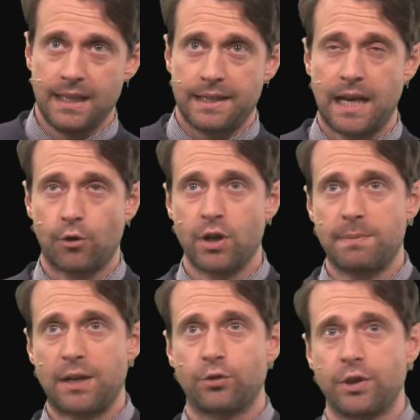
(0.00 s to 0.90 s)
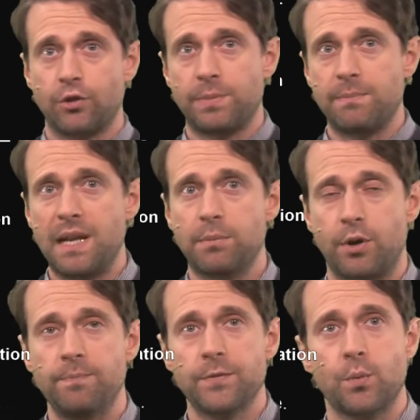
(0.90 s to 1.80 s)
Now, going back to the group in
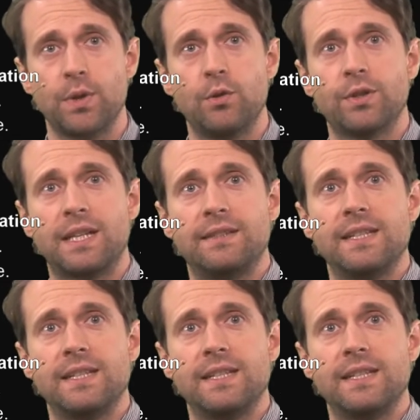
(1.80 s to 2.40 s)
Melbourne, we looked at